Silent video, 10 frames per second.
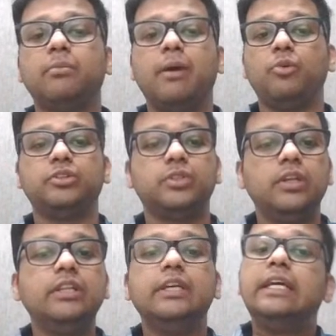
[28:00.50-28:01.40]
by
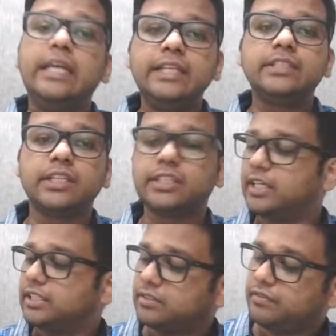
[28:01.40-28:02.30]
Poisson in such
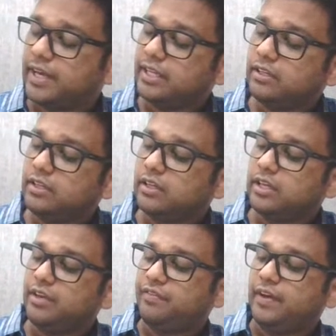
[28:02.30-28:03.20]
case when
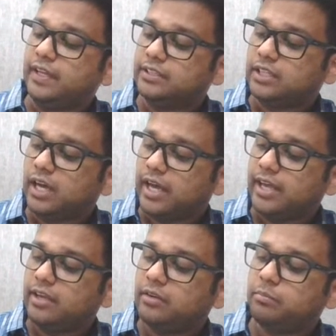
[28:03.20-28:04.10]
if n is
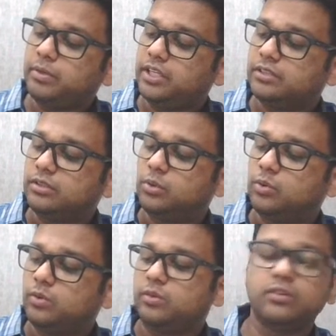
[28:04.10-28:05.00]
high, p is
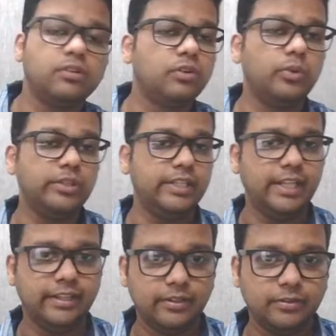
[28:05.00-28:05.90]
low. Only
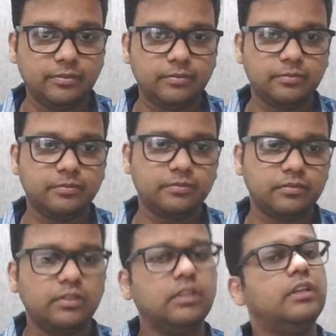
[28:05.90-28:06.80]
then.
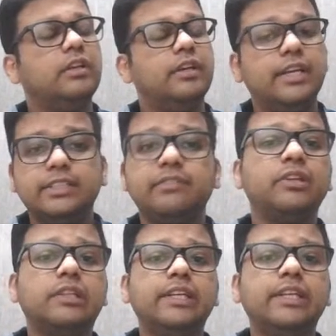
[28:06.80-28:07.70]
Is
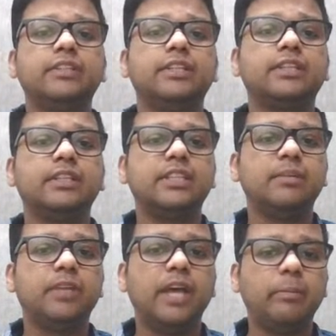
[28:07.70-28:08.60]
everyone clear with this
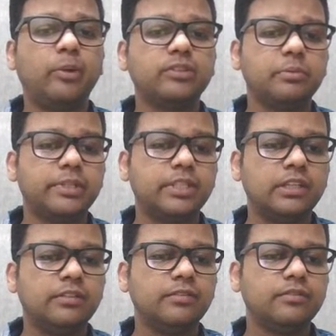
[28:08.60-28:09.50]
concept?
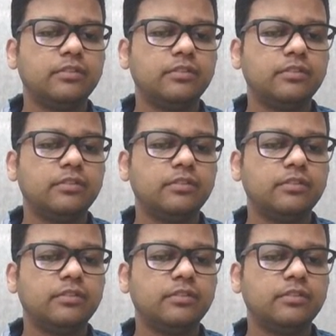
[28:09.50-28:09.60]
Approximation.